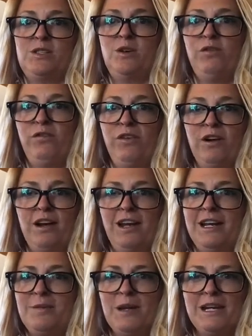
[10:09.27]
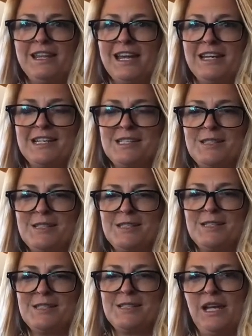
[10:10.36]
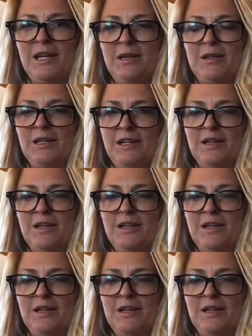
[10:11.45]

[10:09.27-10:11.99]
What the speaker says: So for anybody that has become a